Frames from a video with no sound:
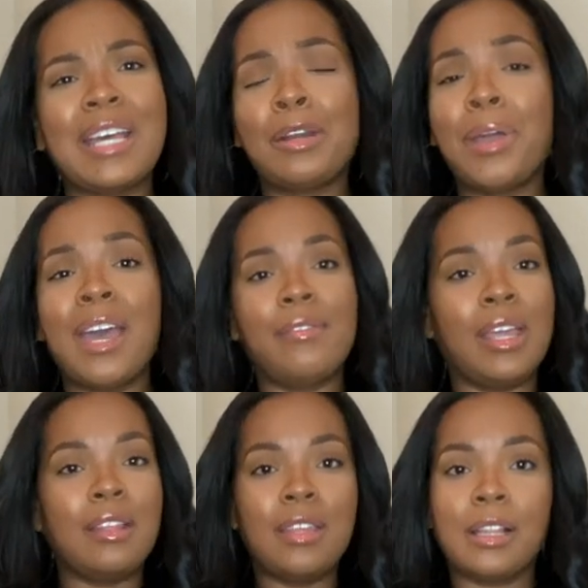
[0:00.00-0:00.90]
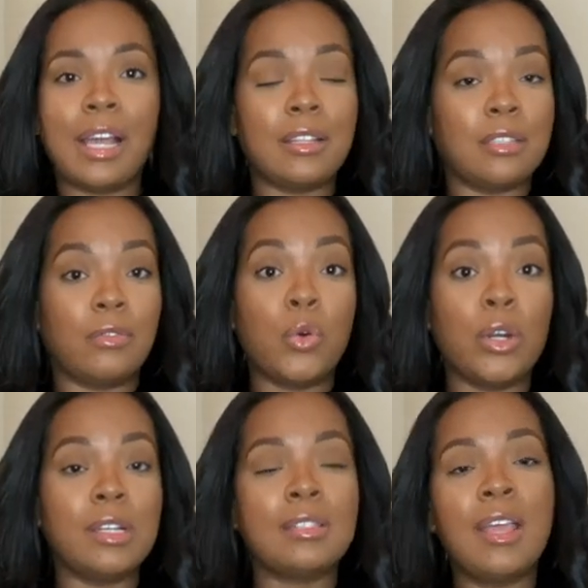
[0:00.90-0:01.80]
I don't have anything like this, of
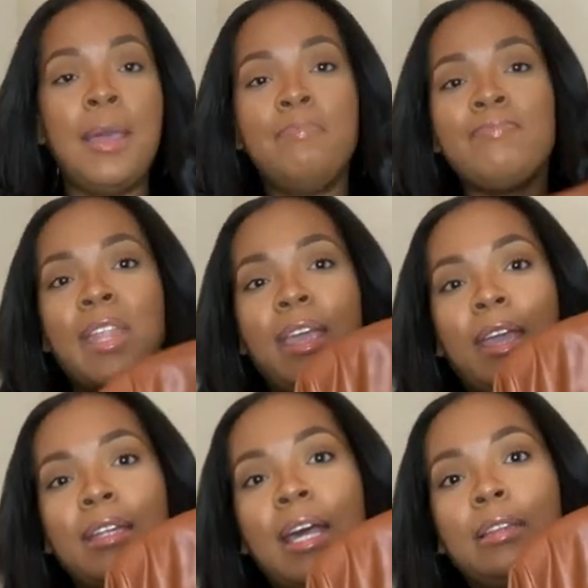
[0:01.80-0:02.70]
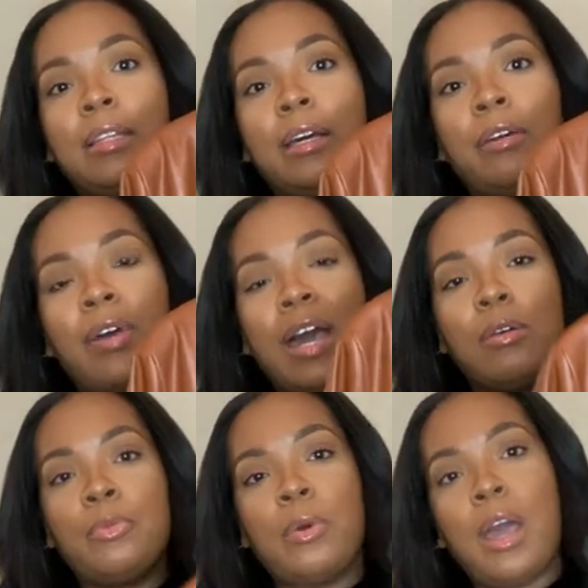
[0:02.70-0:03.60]
course. And I love
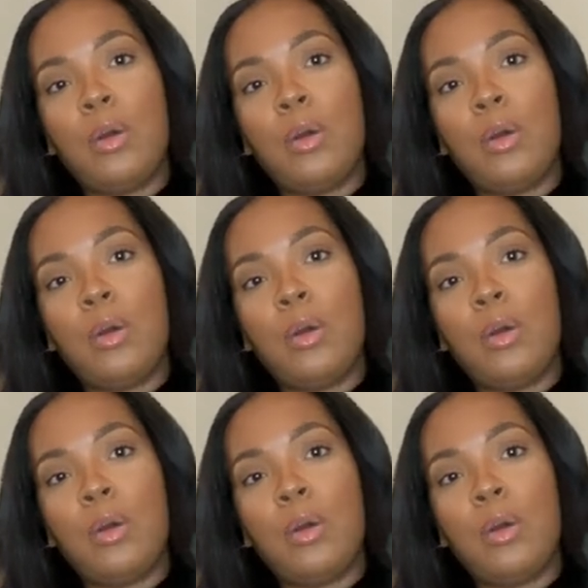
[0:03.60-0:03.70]
how, how